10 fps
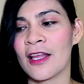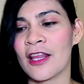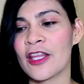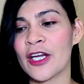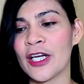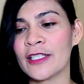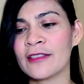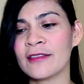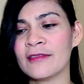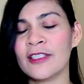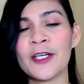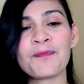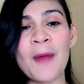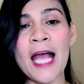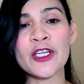their
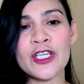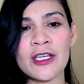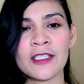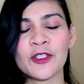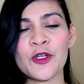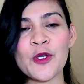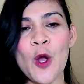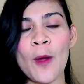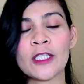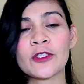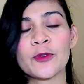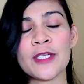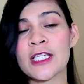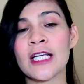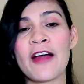passion to know and to
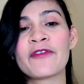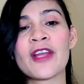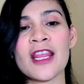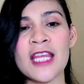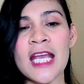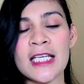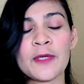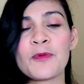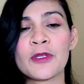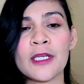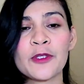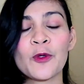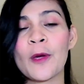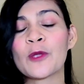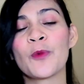discover things contributed to
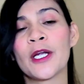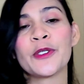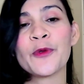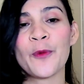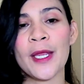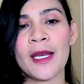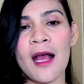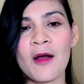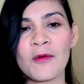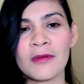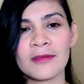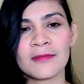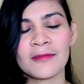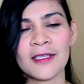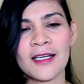what we are doing now.
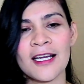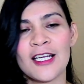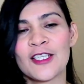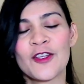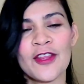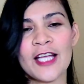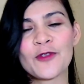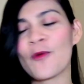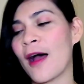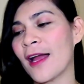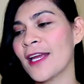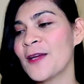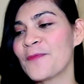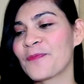So that's why